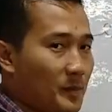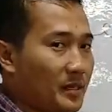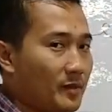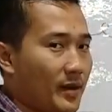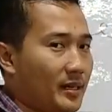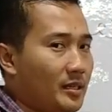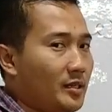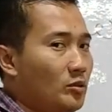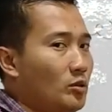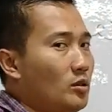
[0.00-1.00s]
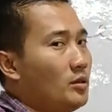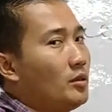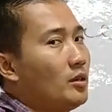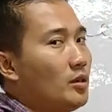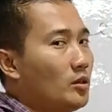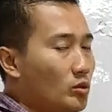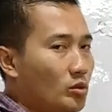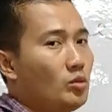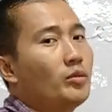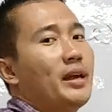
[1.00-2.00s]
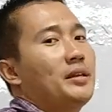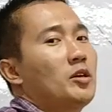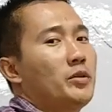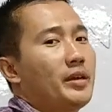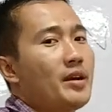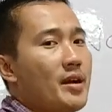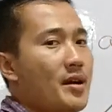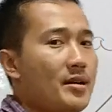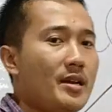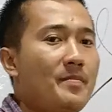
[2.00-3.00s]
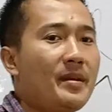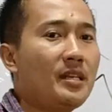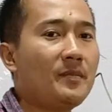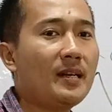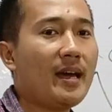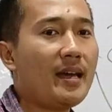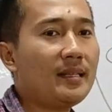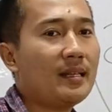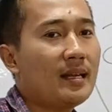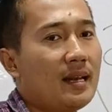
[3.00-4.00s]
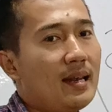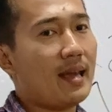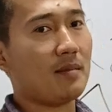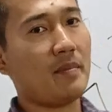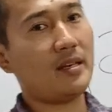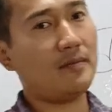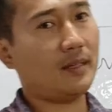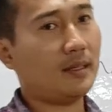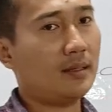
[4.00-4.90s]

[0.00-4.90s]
been divided into 2 categories: early medieval and late medieval.